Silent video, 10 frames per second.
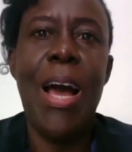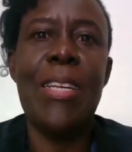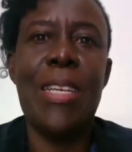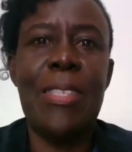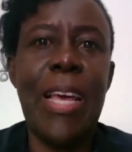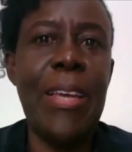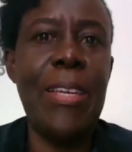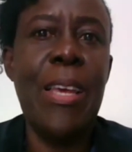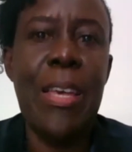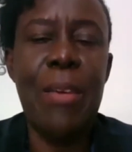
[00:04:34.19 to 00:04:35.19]
And he
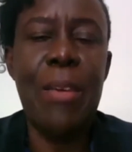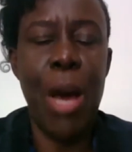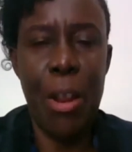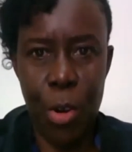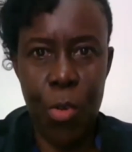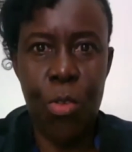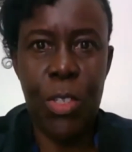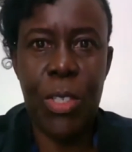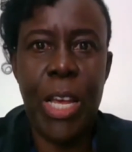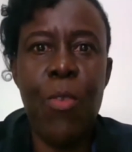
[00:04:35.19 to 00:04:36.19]
said, Emmanuel will
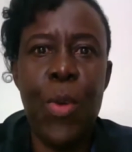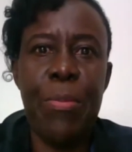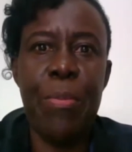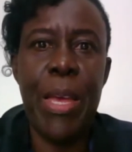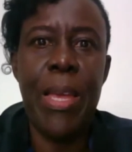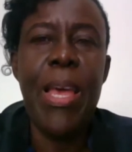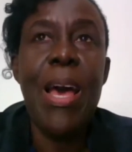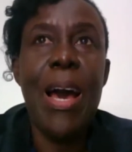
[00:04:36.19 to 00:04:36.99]
stay with me.